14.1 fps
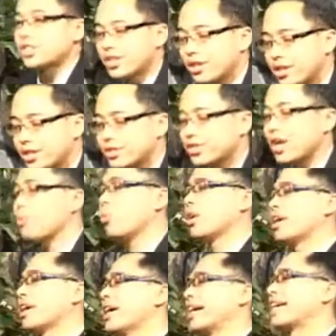studies. I want
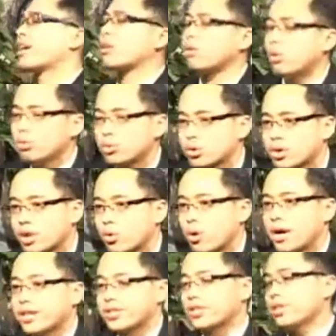to get closer to
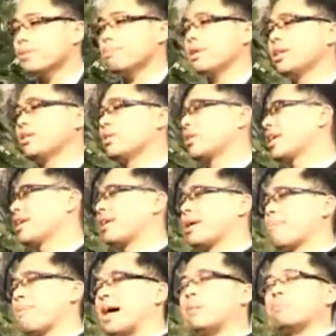Christ. Doesn't mean you're going to
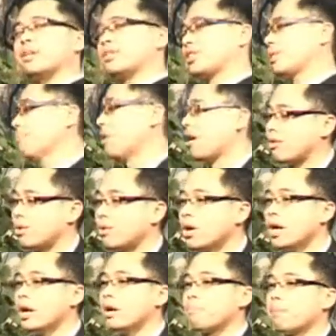get baptized tomorrow,
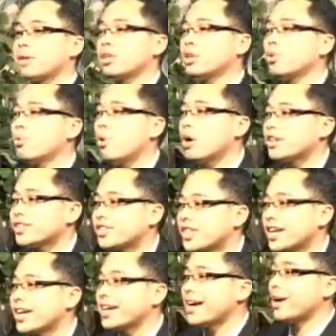but you are
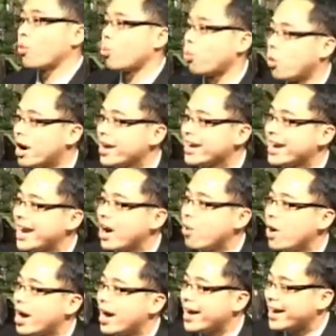saying, right
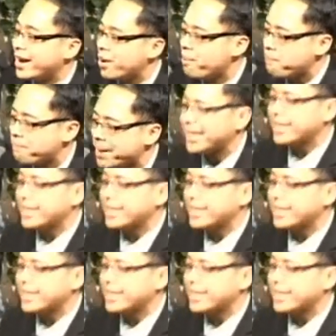now, I am